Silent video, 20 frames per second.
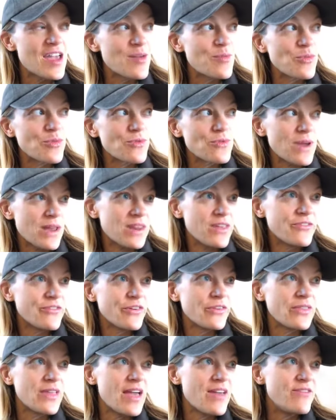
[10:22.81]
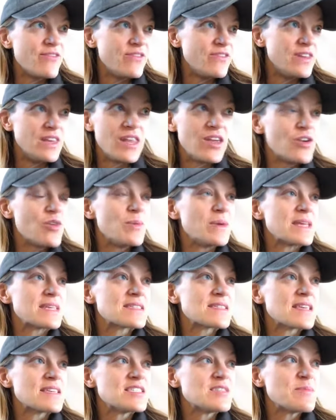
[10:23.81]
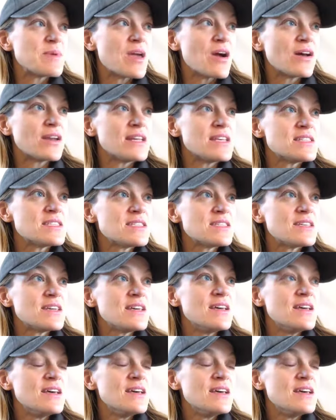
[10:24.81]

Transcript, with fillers: am ready for live video, because let's be honest,